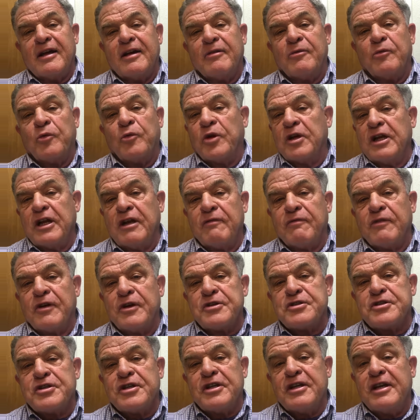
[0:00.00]
One little
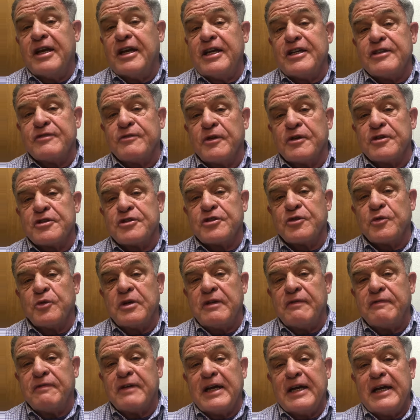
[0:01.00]
verse today is verse
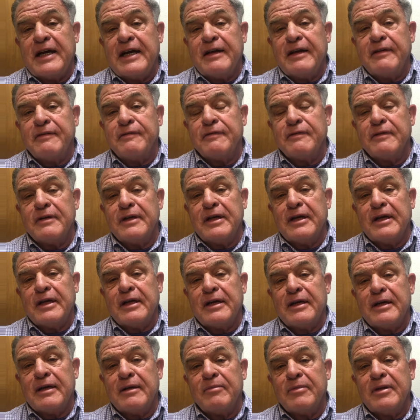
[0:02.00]
25.
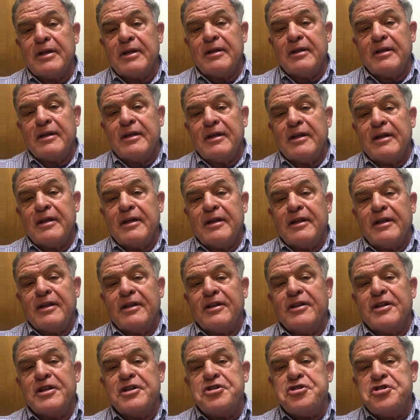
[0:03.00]

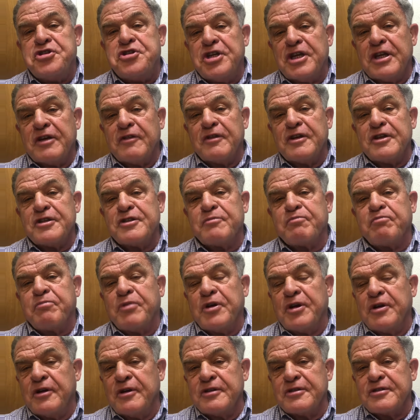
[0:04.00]
The generous
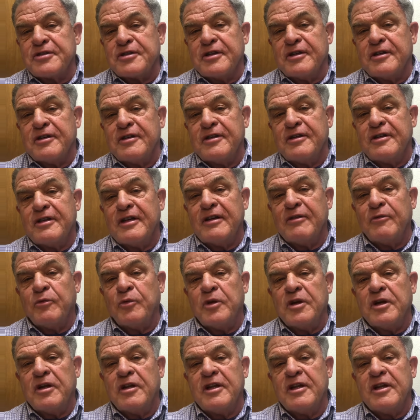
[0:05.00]
person will